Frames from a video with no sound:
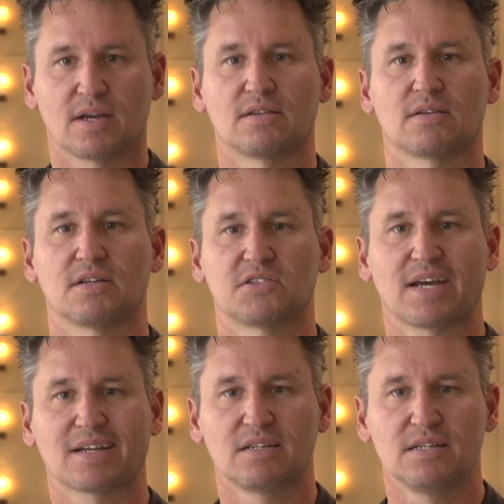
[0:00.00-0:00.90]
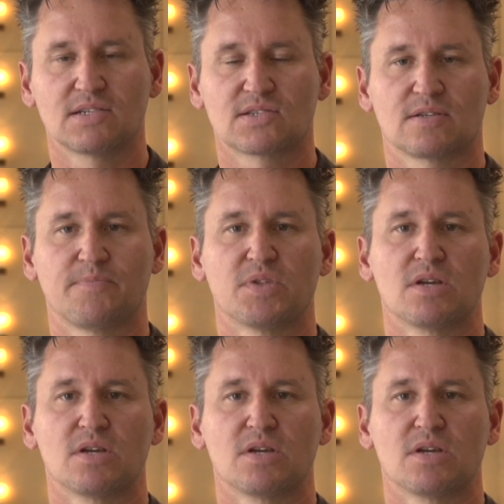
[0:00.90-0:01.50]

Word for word: and, and techniques